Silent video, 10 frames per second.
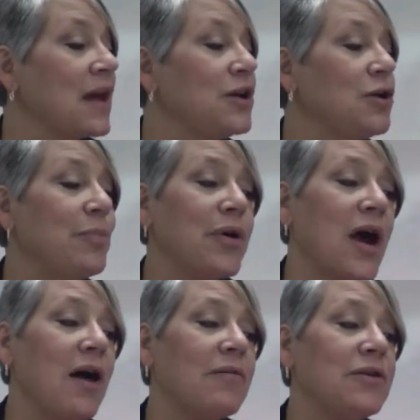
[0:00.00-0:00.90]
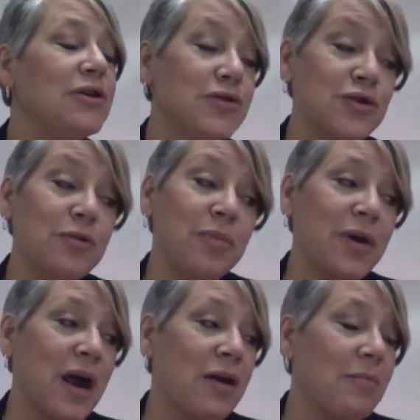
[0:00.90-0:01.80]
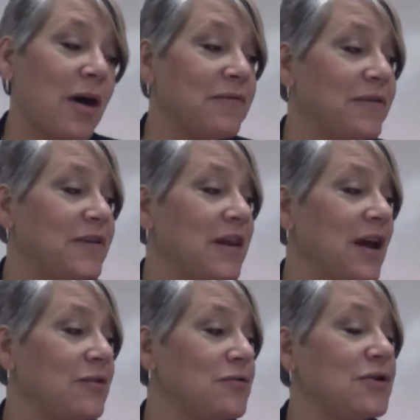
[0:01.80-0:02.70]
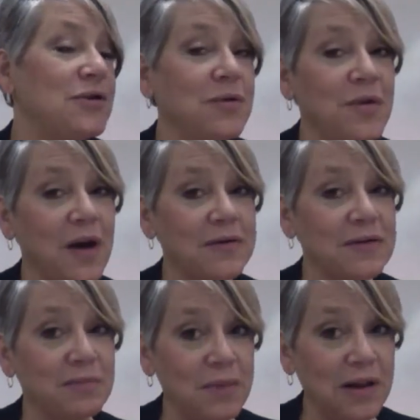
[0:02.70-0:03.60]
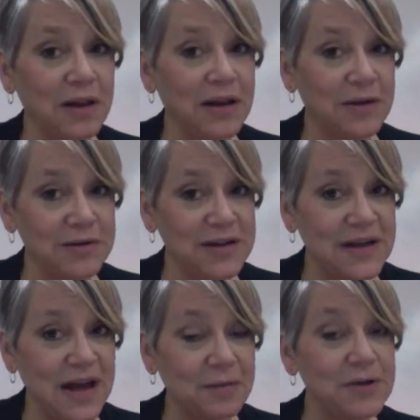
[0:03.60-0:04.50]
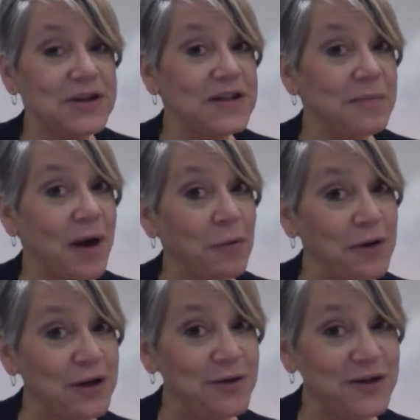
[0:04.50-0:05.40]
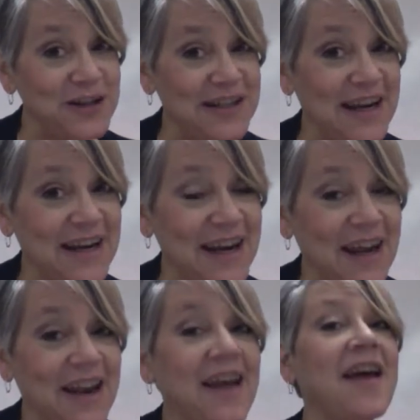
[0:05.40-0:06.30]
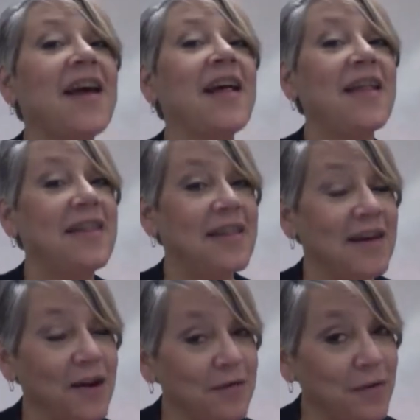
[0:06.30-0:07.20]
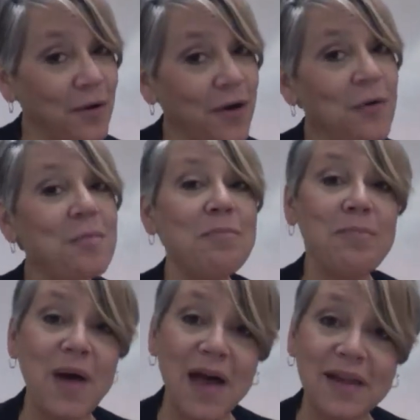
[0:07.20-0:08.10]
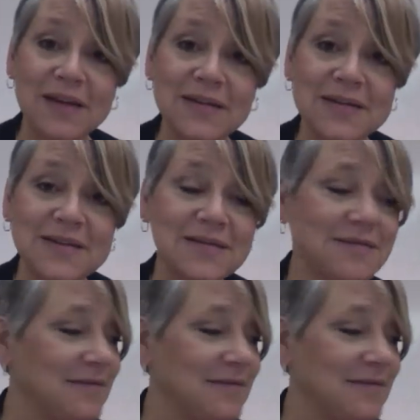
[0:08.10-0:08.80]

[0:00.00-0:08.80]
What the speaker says: You should put out about 1,500 to 2,000 milliliters a day, which is about what you should take in. Therefore, balance.